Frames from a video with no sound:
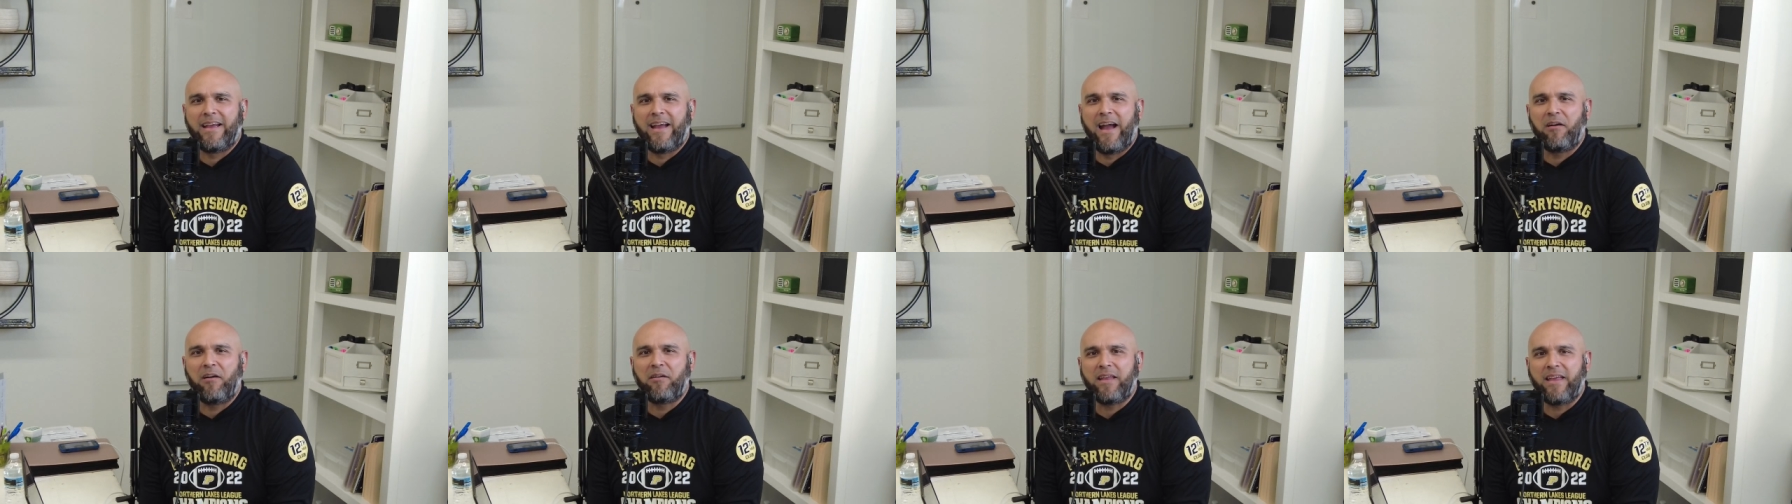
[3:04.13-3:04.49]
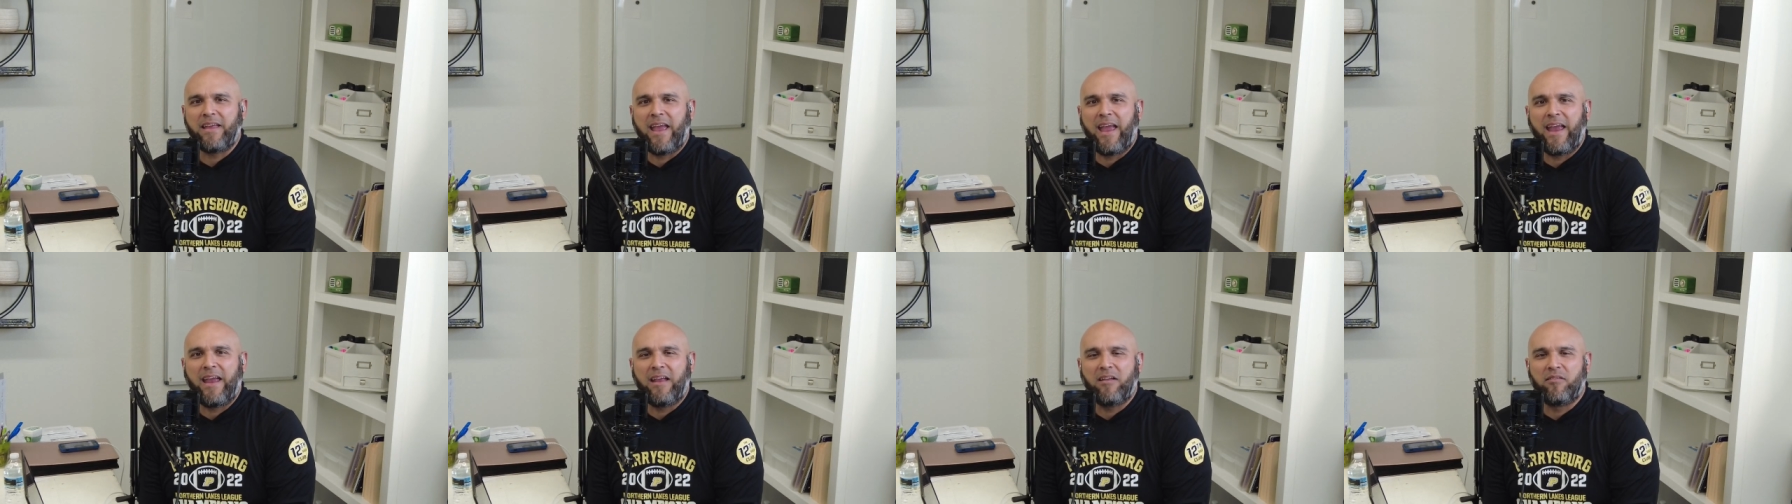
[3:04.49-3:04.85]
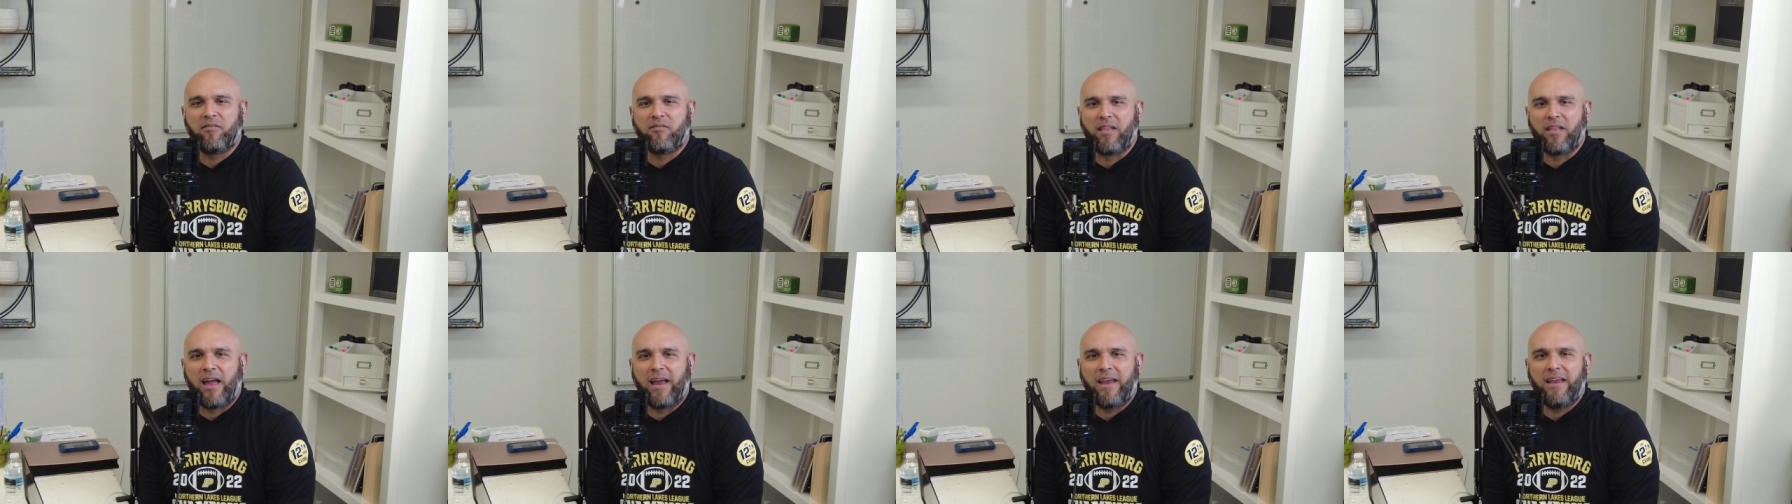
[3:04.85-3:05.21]
I already
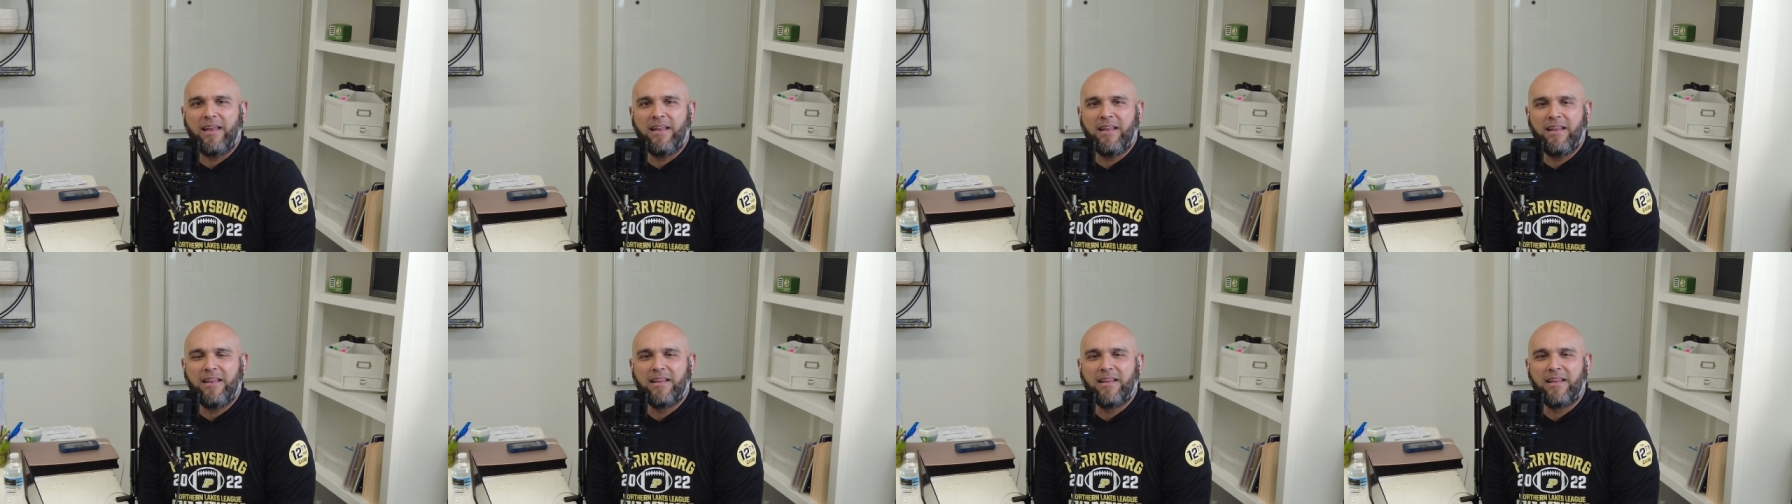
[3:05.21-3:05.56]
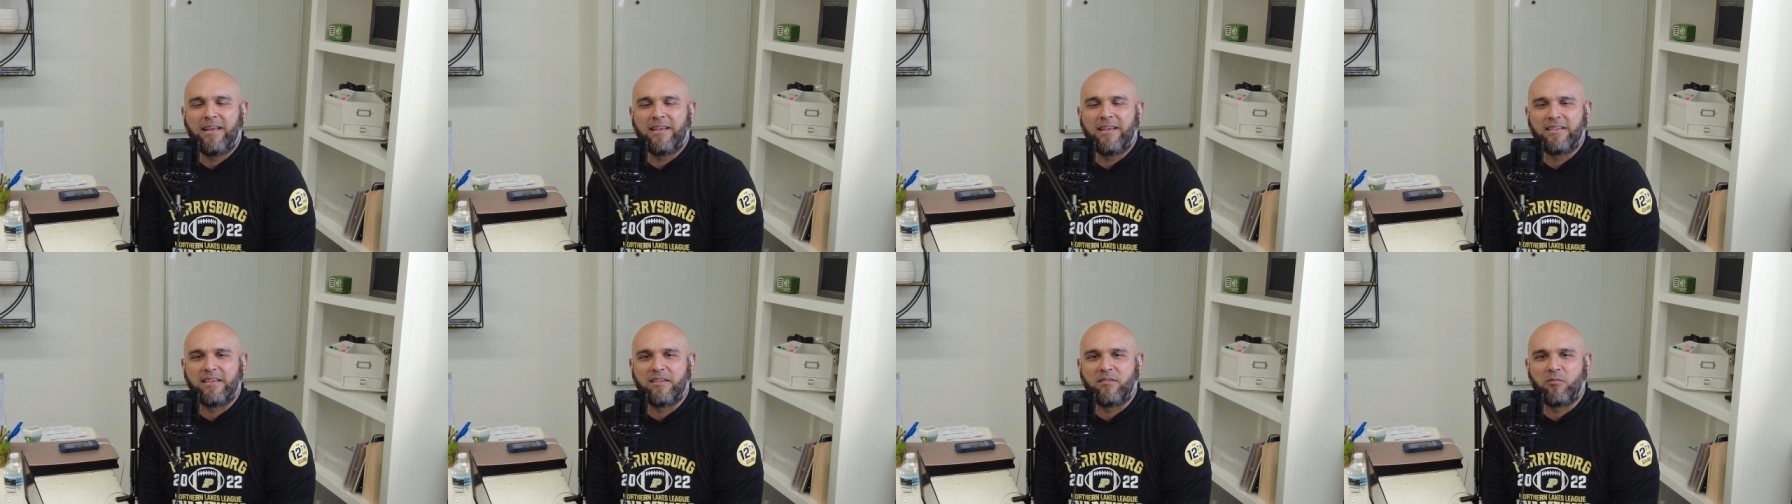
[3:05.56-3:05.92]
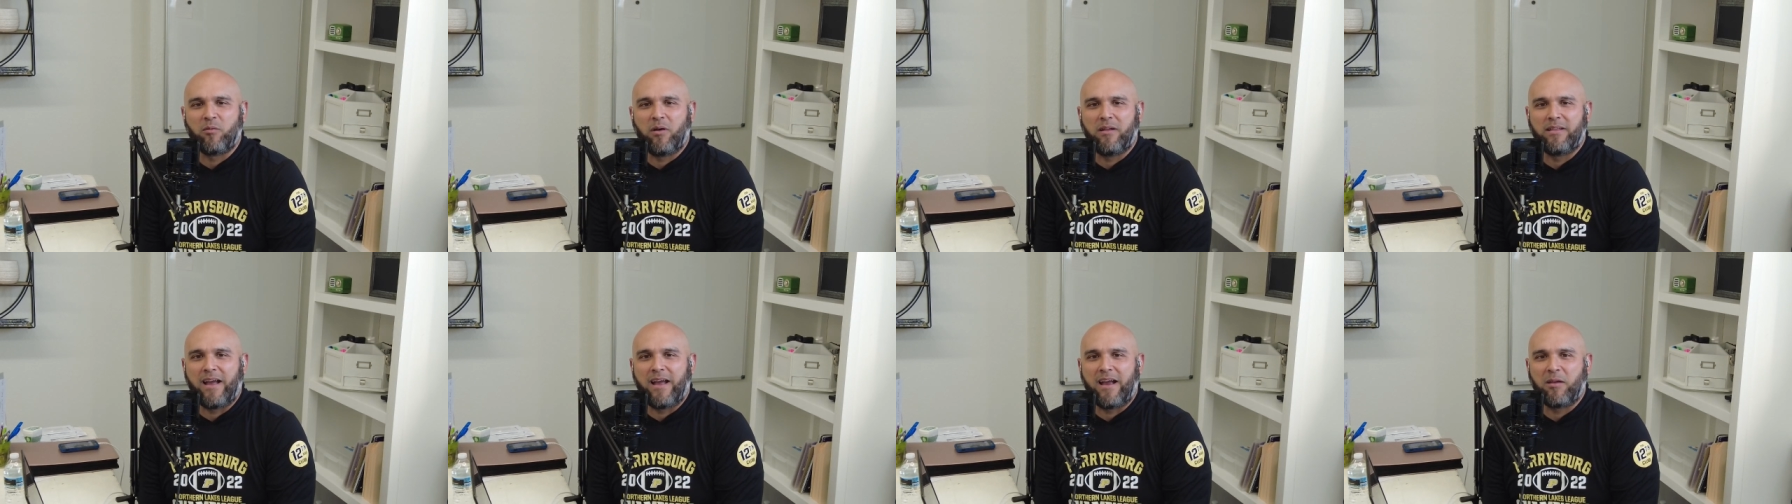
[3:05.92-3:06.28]
hate flying, as it's
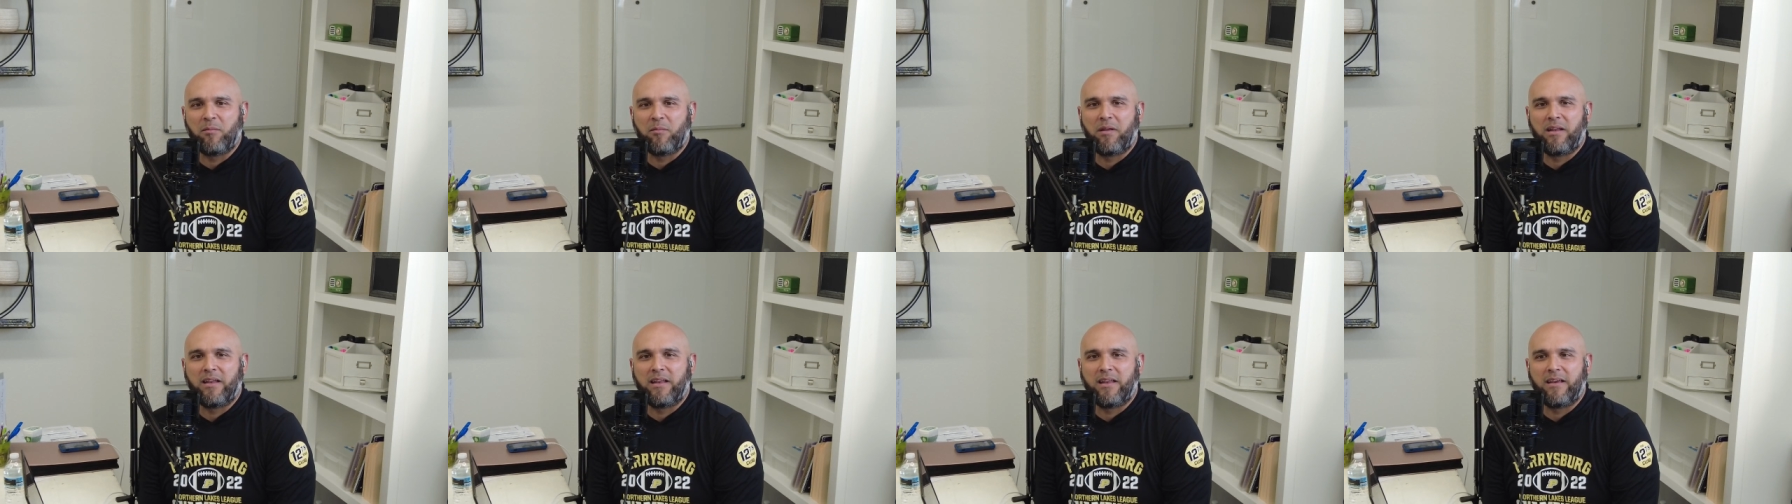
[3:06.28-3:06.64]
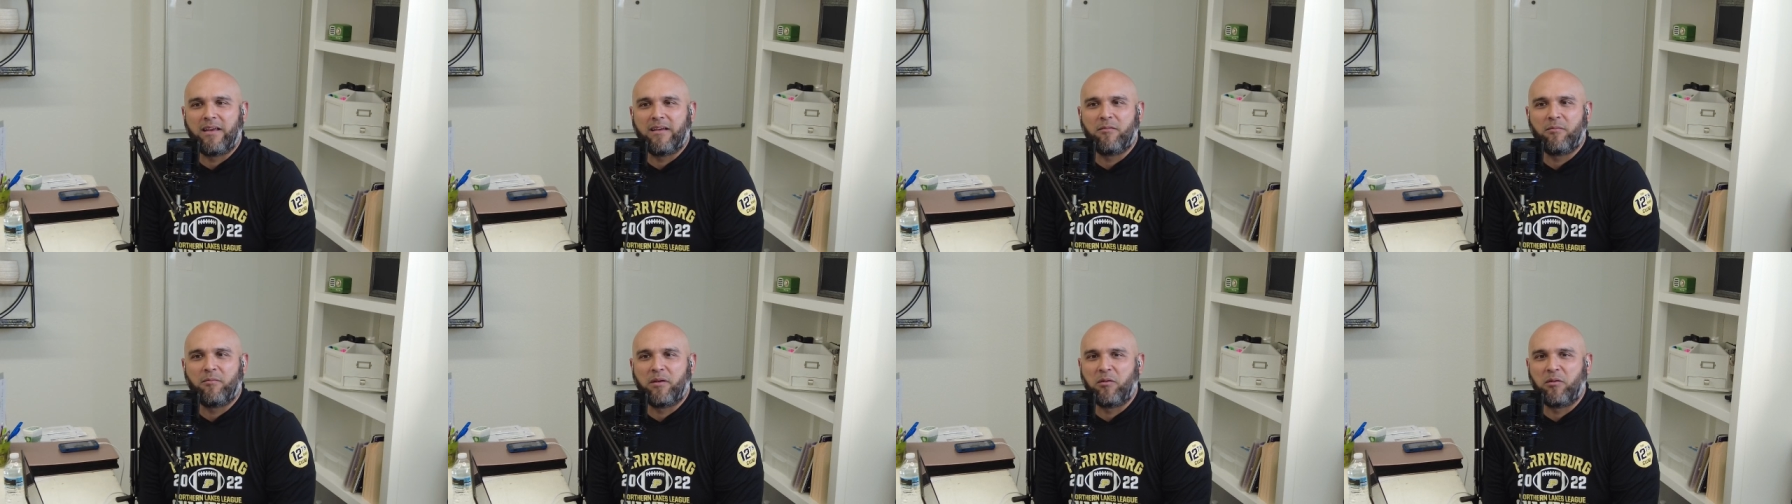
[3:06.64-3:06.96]
well documented here.